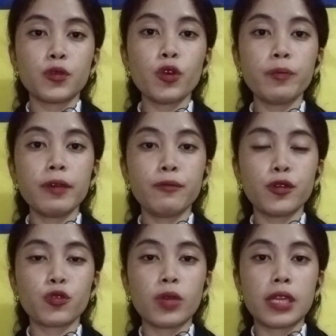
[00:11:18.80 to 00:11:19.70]
to be
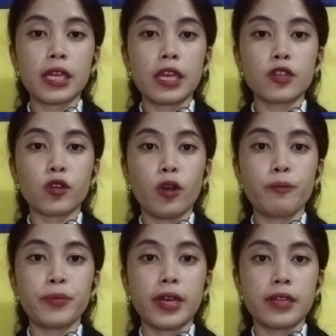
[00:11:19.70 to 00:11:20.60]
mutually
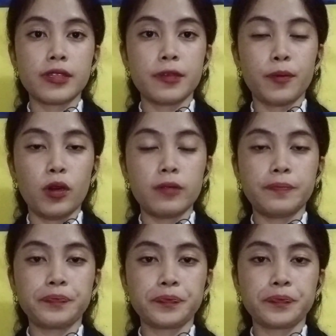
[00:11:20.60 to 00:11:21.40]
incomprehensible.